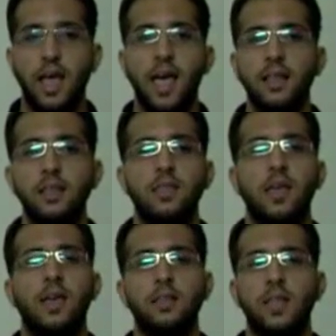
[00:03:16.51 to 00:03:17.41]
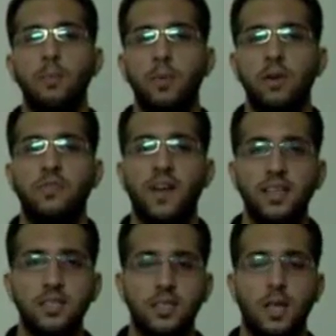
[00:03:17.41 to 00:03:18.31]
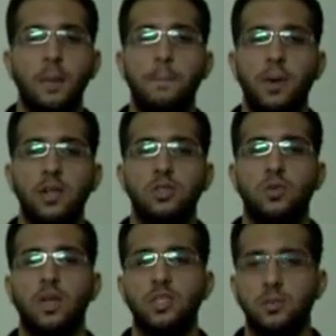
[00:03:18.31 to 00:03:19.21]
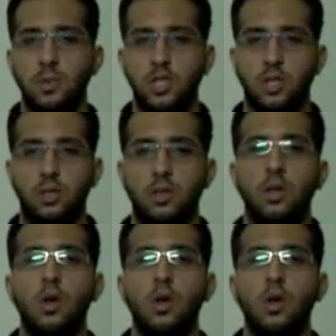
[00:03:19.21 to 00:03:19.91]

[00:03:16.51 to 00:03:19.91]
and they enable fast impulse transmission,